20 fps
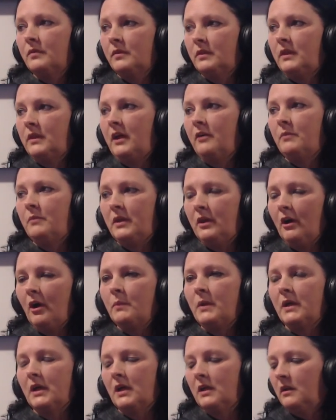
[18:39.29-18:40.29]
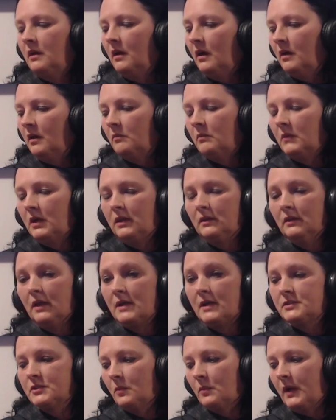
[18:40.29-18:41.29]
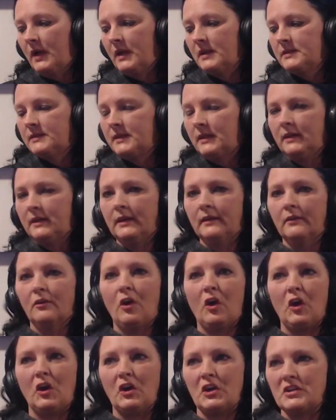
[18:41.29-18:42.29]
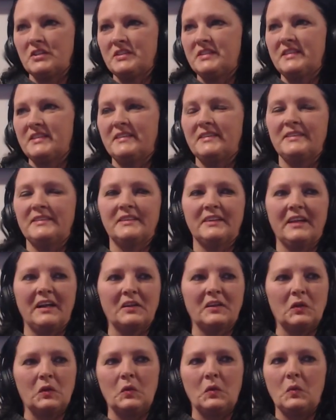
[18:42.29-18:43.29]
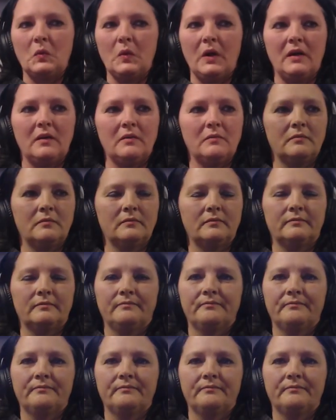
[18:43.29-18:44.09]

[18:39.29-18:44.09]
They've been helping in um in lots of ways, sending cards and like little um